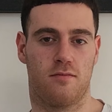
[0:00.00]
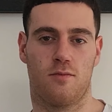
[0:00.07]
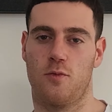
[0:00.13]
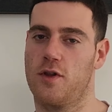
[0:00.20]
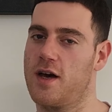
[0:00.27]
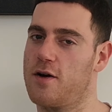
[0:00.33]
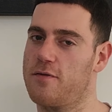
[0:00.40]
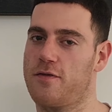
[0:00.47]

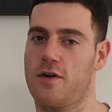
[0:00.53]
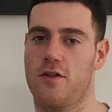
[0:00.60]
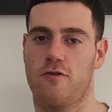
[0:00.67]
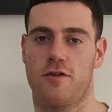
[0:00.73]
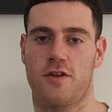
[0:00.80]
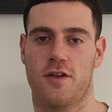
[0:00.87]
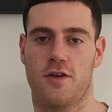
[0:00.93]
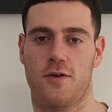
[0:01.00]
Without further
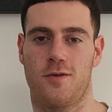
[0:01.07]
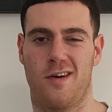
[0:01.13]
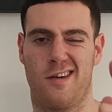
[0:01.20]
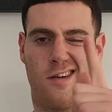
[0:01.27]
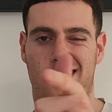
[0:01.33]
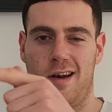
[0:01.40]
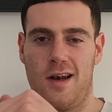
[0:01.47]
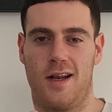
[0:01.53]
ado,
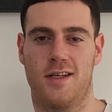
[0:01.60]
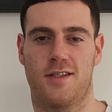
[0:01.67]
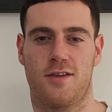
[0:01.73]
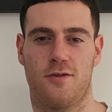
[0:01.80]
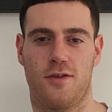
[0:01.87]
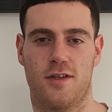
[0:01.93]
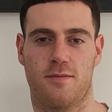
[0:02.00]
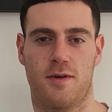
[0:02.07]
let's do
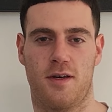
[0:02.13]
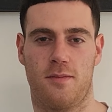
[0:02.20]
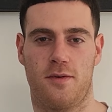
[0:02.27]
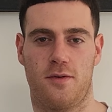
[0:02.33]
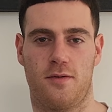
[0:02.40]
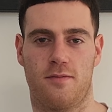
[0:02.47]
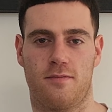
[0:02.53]
this, people.